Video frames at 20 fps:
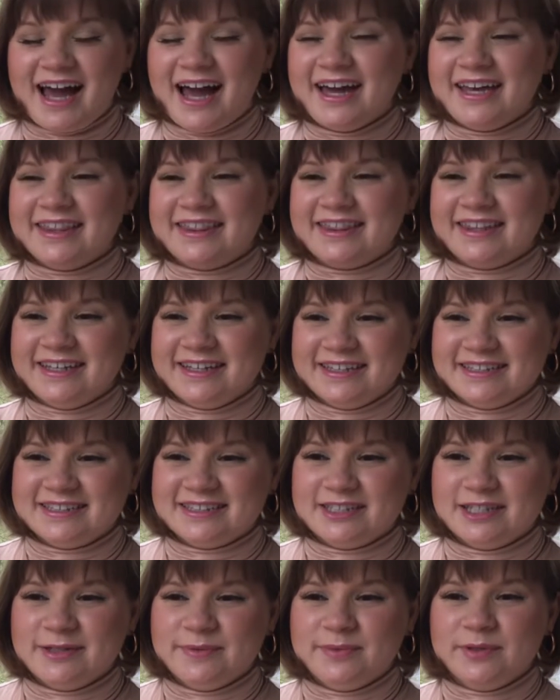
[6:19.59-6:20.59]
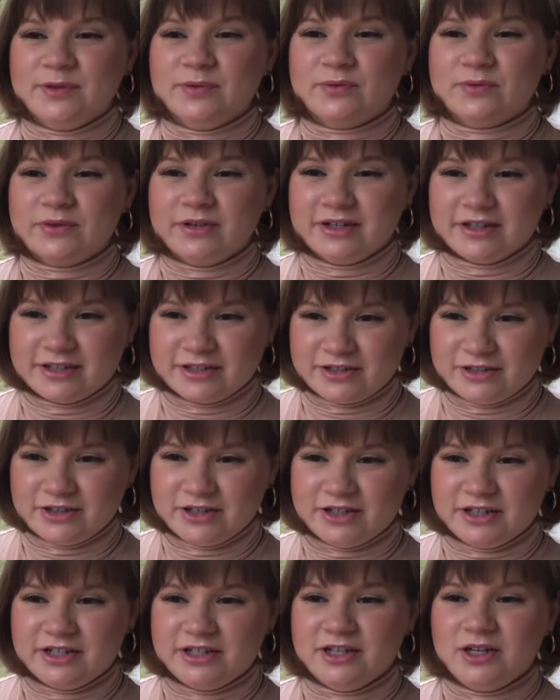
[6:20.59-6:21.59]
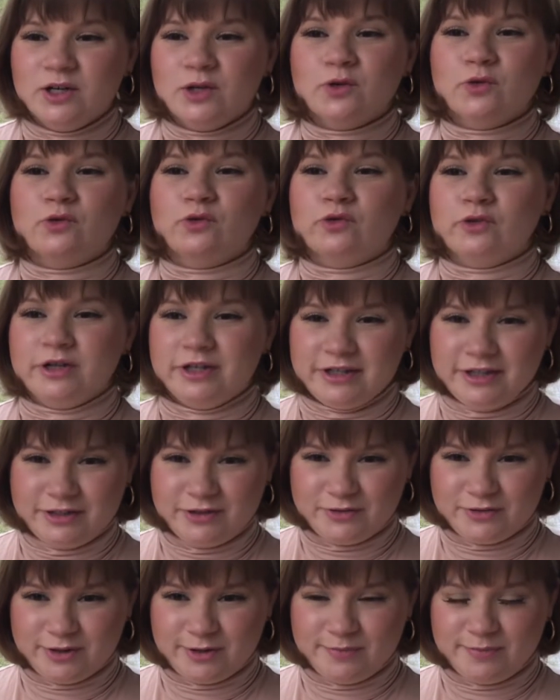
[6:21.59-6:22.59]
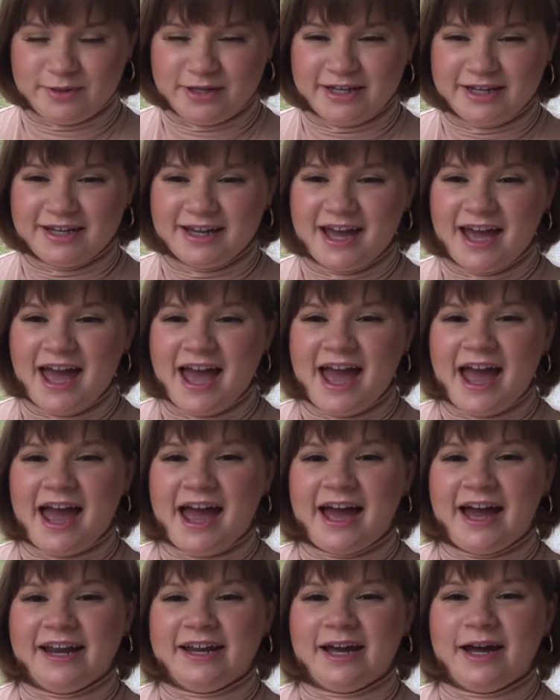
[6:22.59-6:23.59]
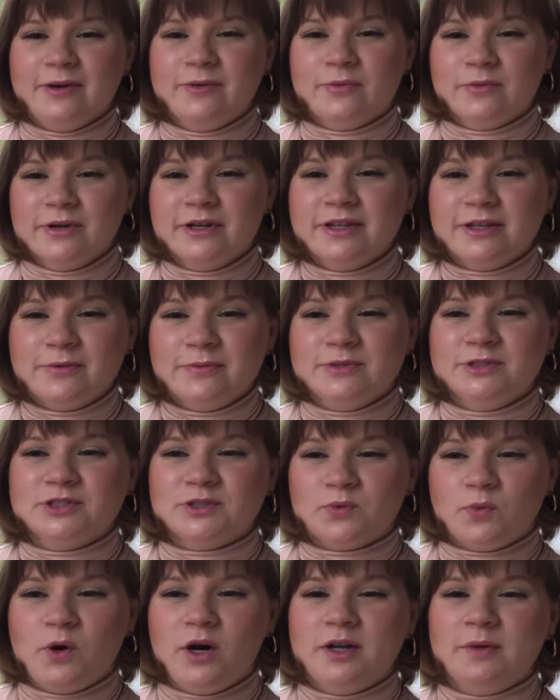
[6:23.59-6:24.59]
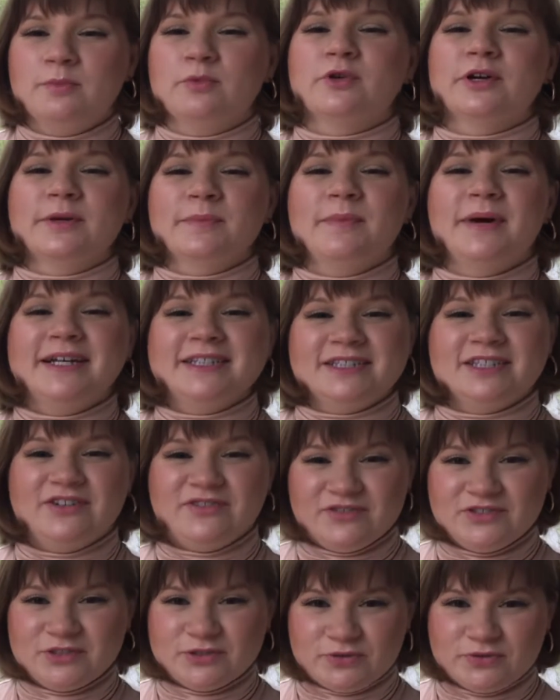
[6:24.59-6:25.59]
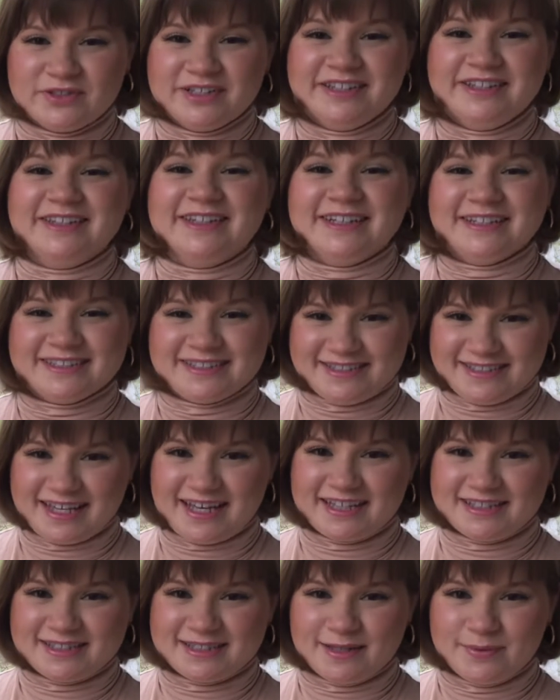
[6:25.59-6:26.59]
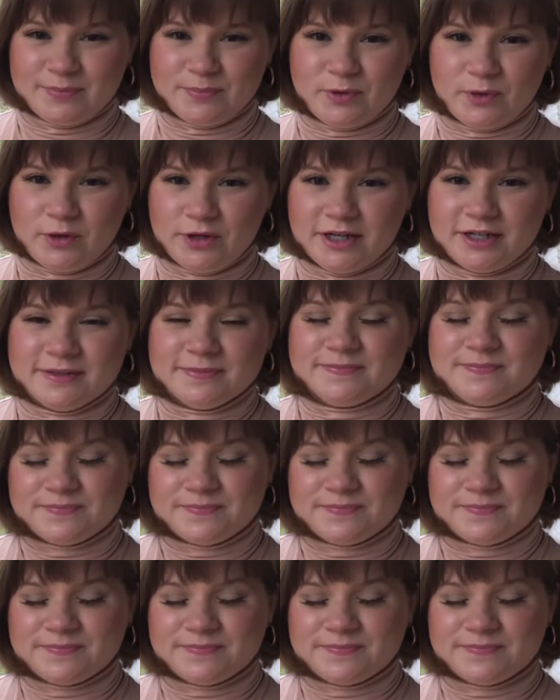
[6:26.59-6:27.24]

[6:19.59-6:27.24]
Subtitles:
I think it's going to be really good, really creepy, and I really just want to bring myself to read this at some point.